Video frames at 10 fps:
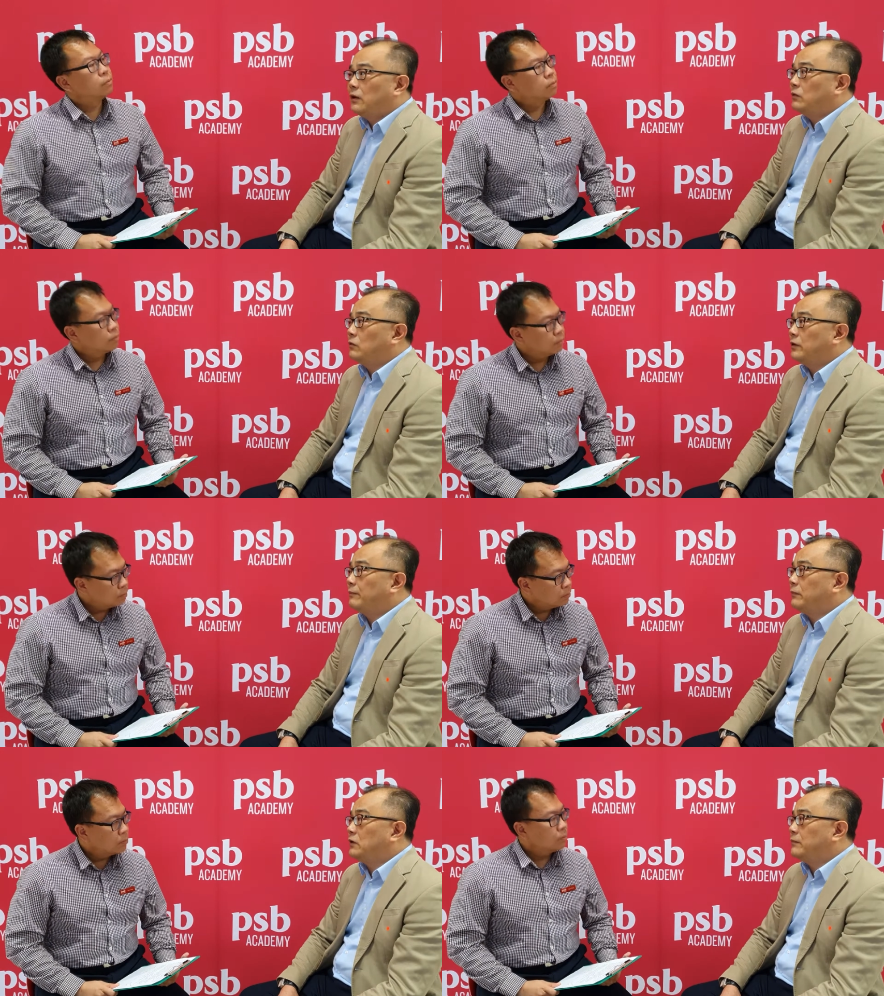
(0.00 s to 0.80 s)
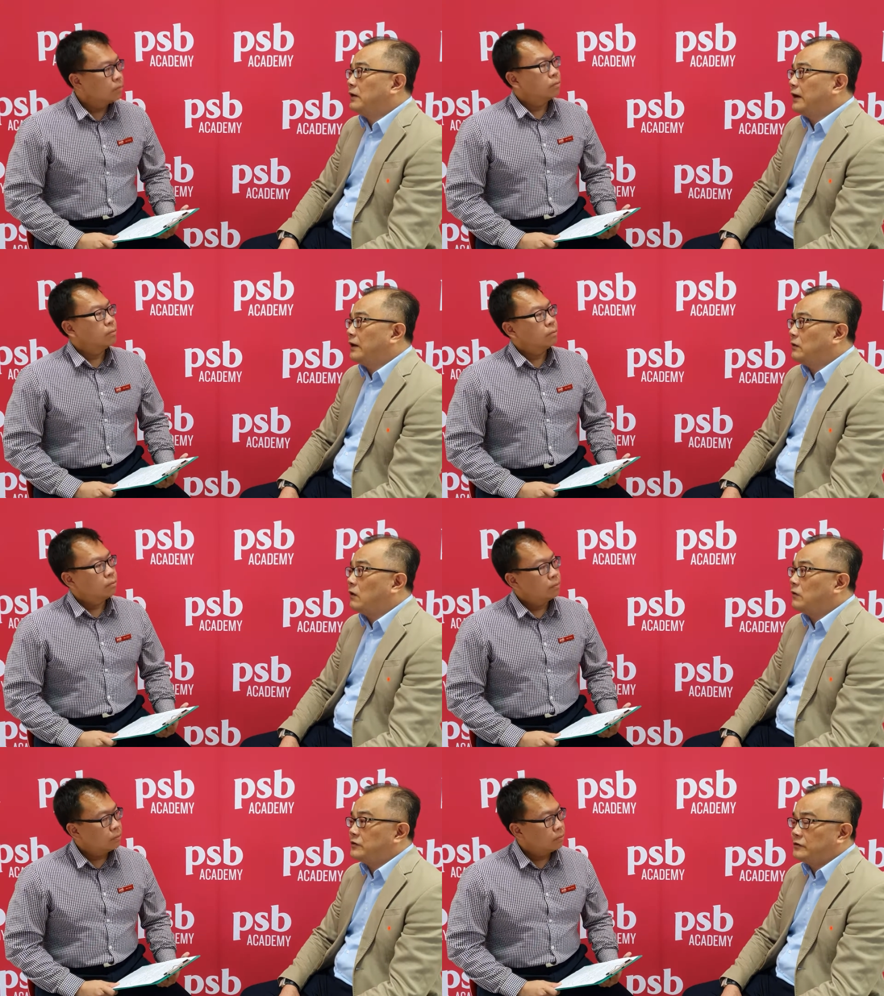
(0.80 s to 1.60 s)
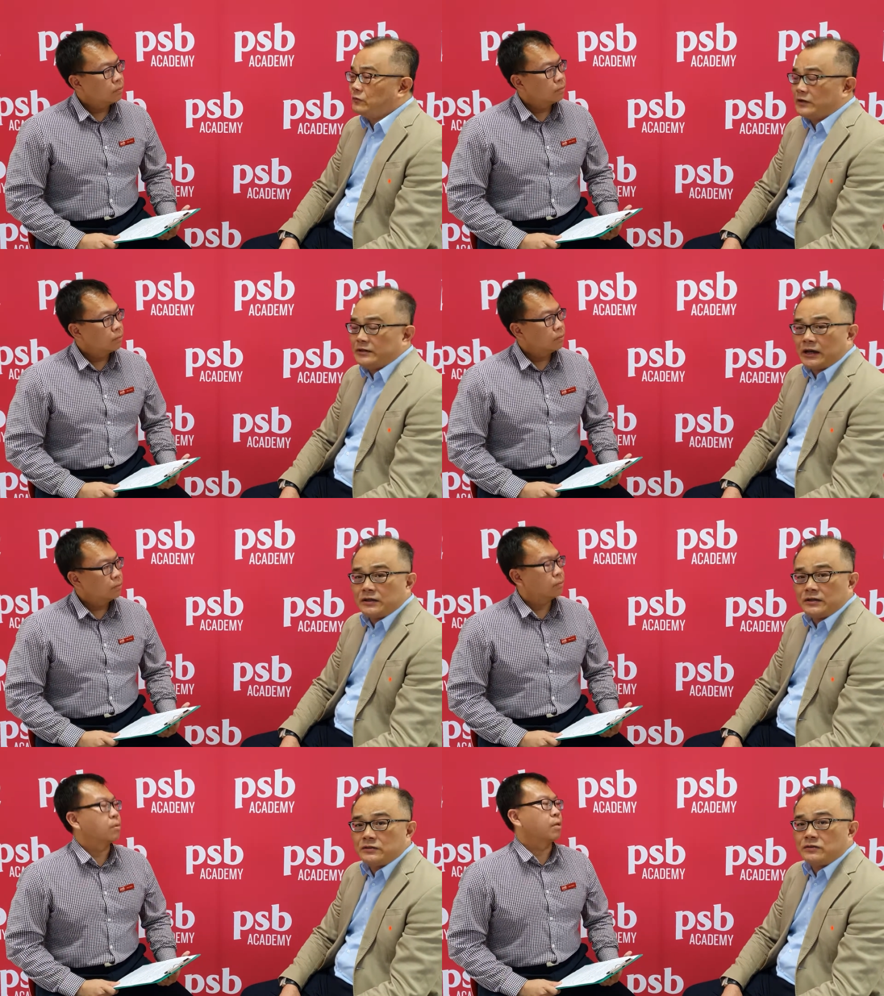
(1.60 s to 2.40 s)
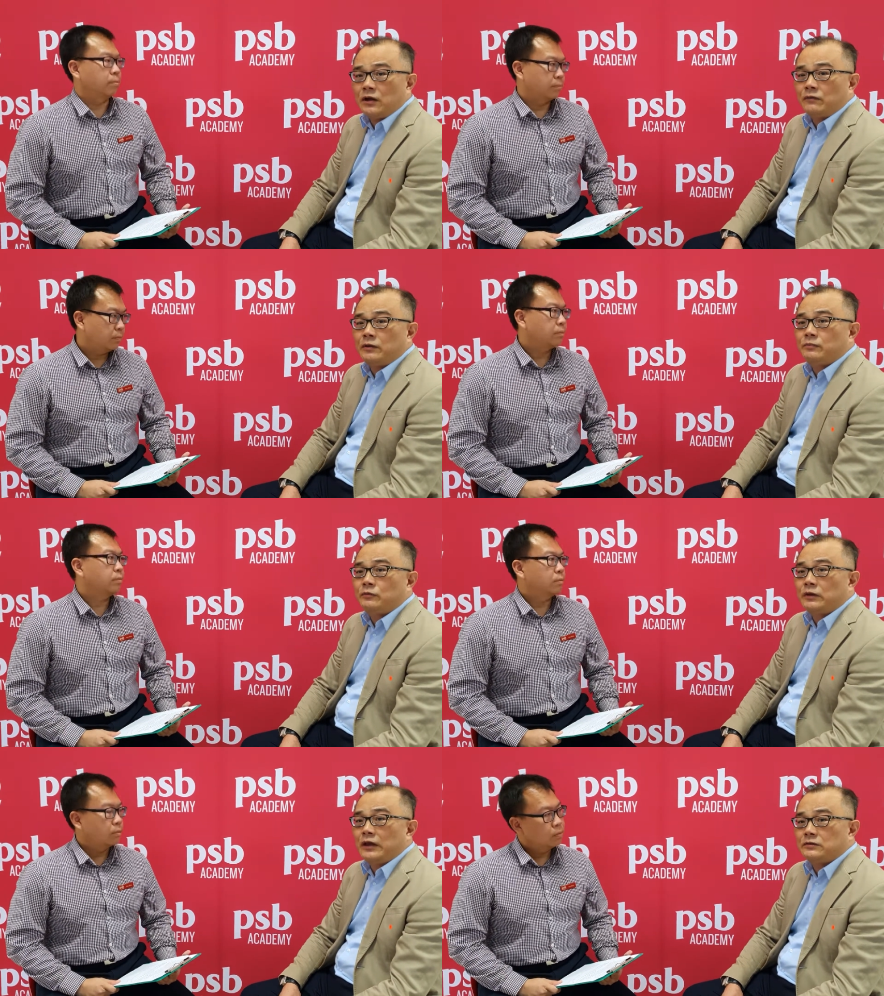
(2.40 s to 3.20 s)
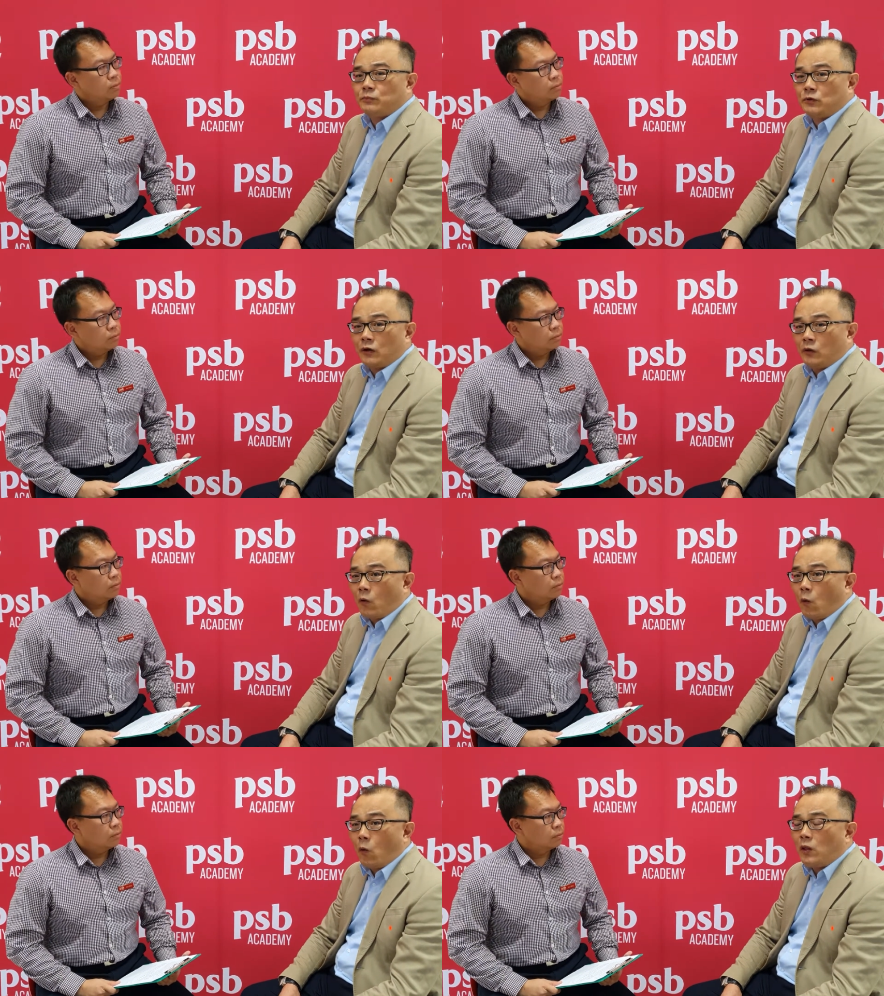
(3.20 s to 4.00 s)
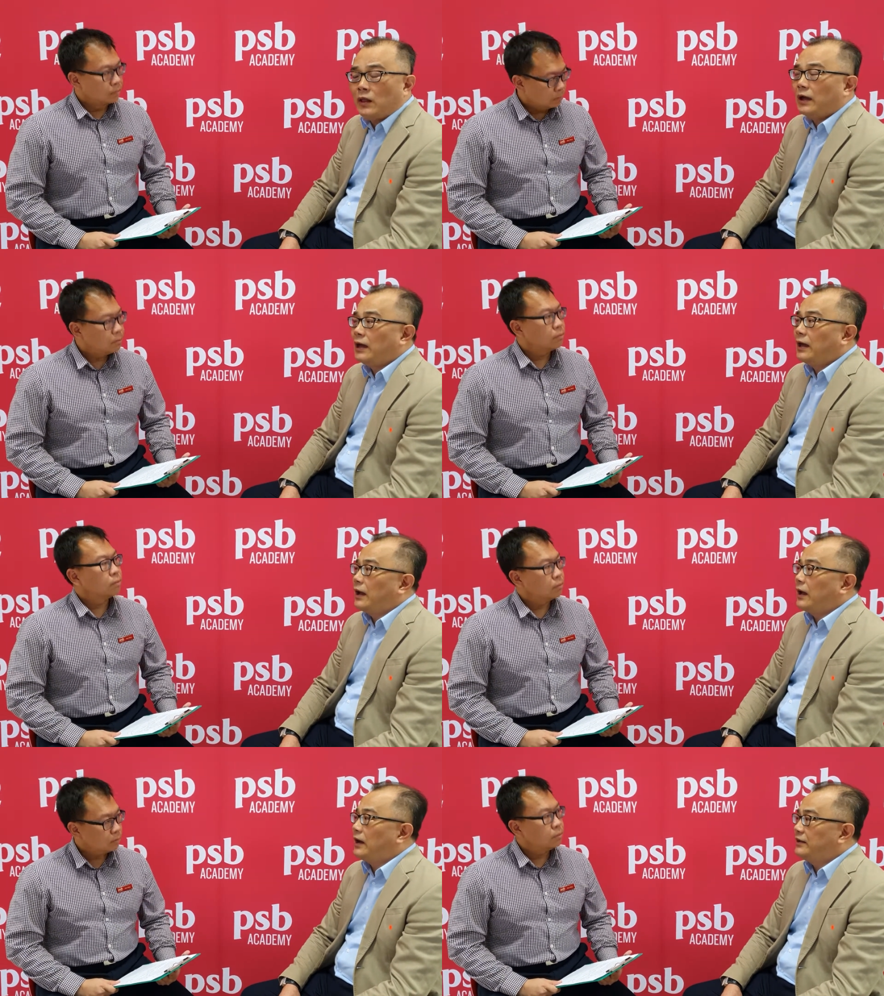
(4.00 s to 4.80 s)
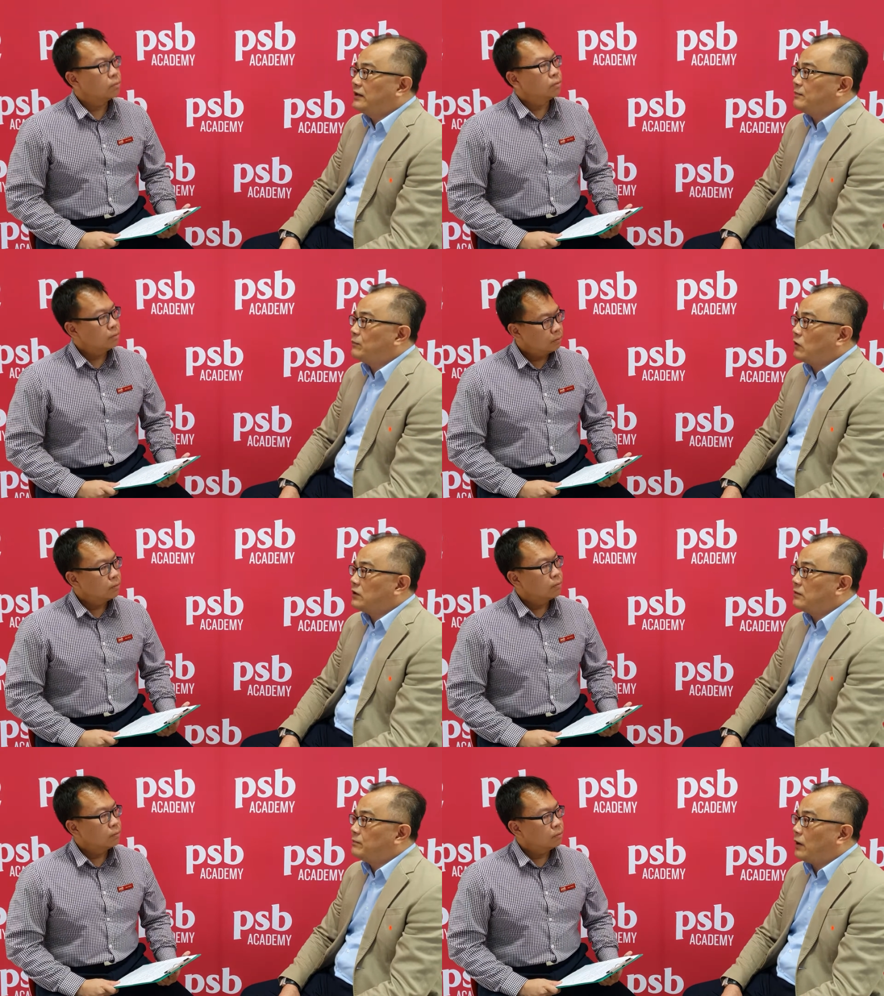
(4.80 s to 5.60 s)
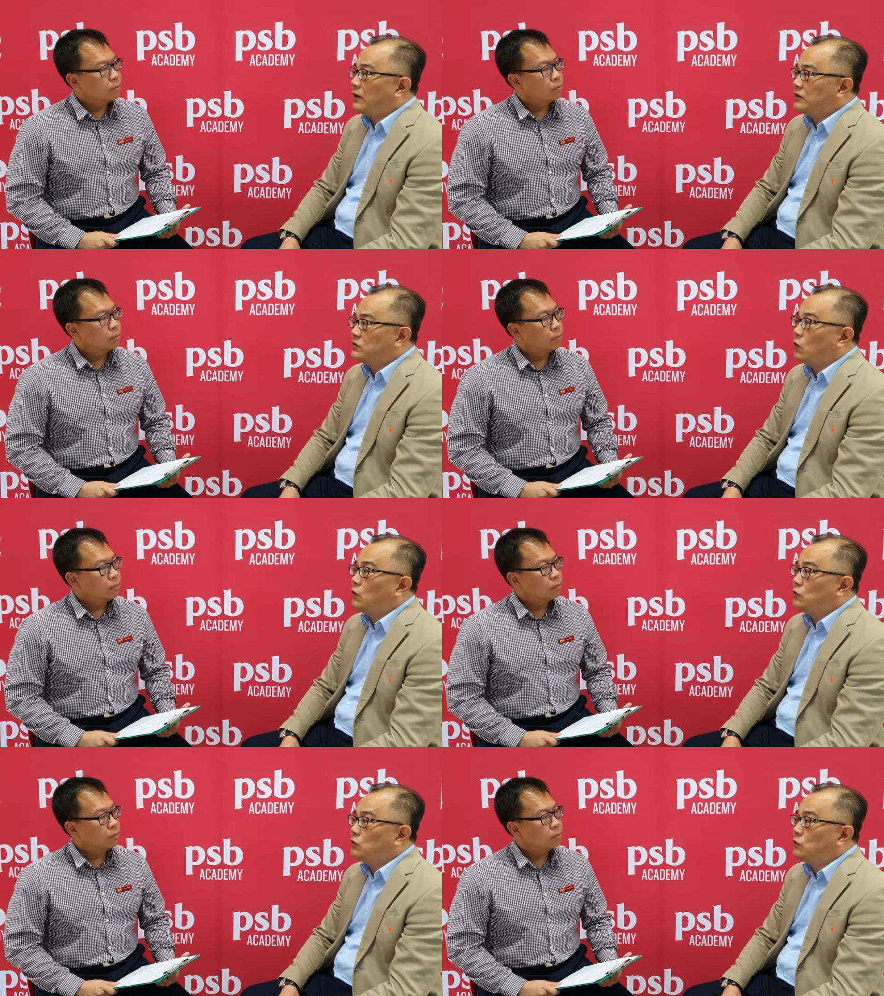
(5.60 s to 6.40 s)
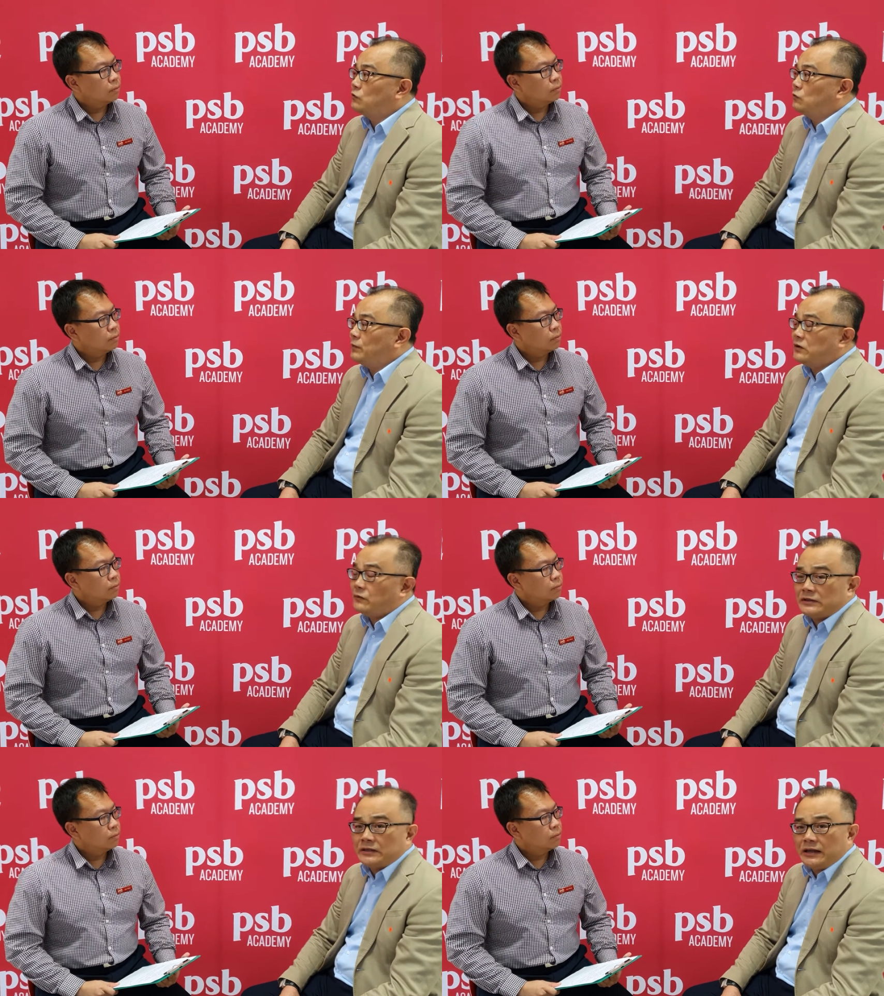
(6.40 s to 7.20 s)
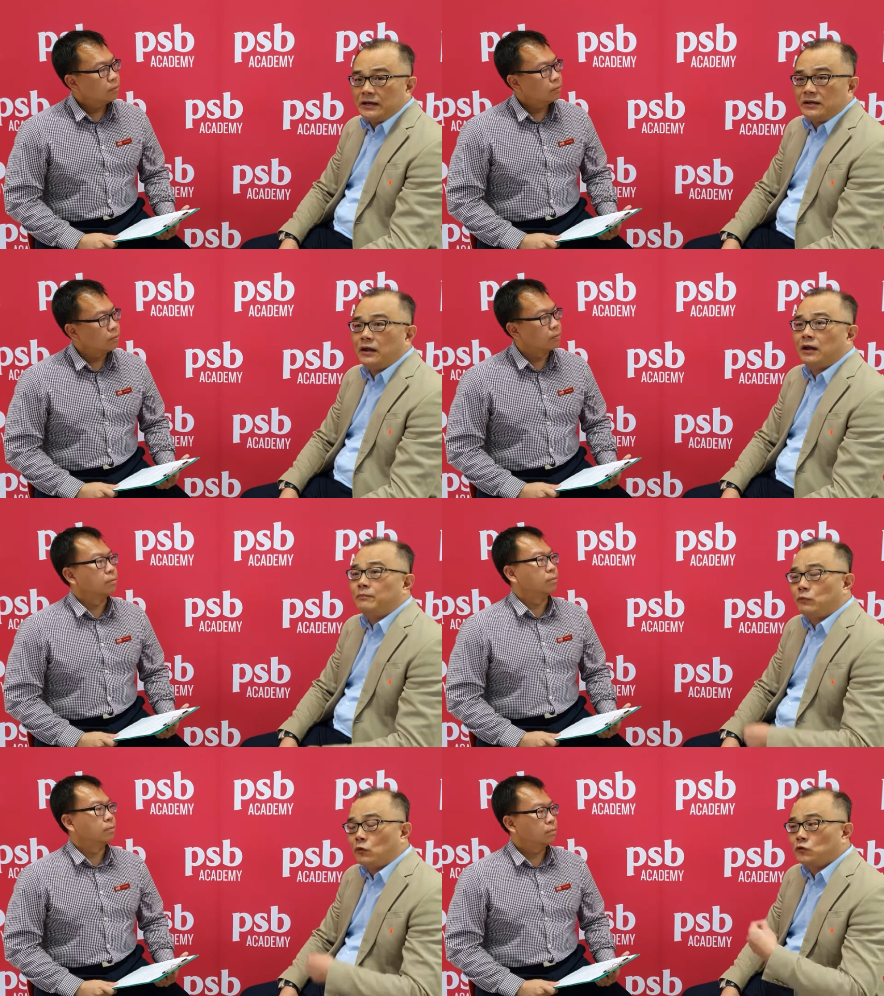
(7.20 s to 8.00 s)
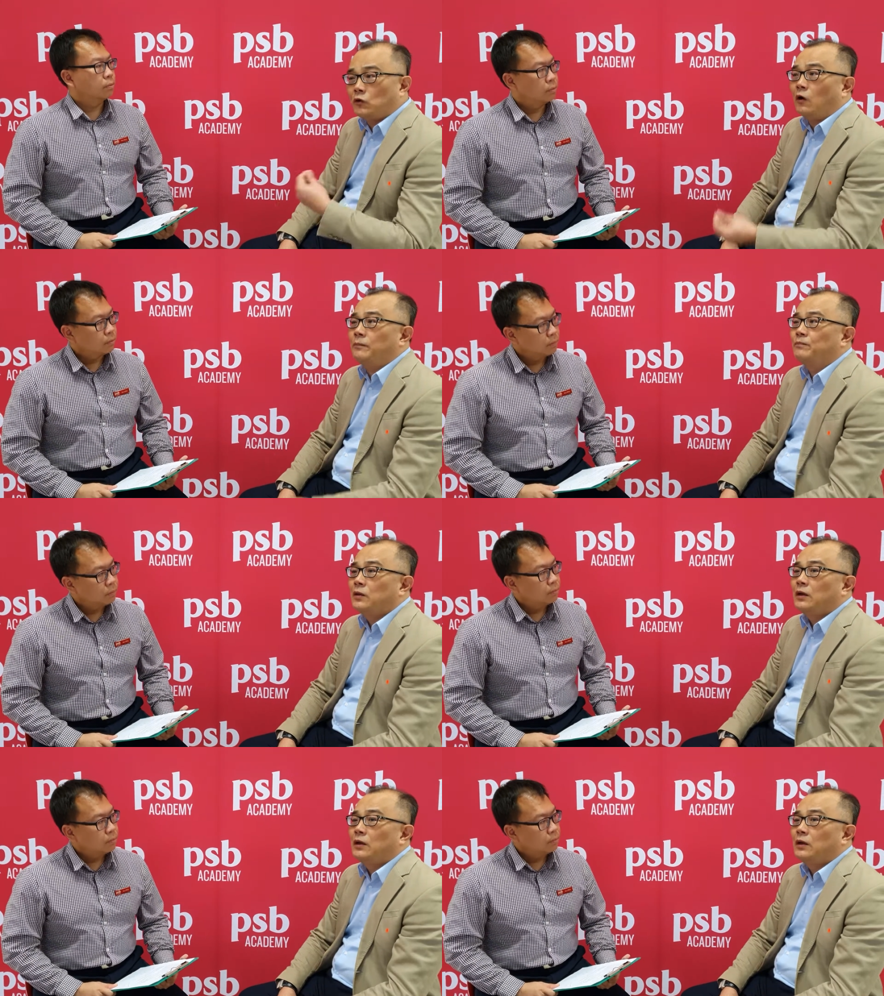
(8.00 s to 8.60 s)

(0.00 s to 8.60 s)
Speaker 1: no doubt you may get a lot of rejections or even things put on hold. I think important part is continue to be resilient mm. and hmm. push on.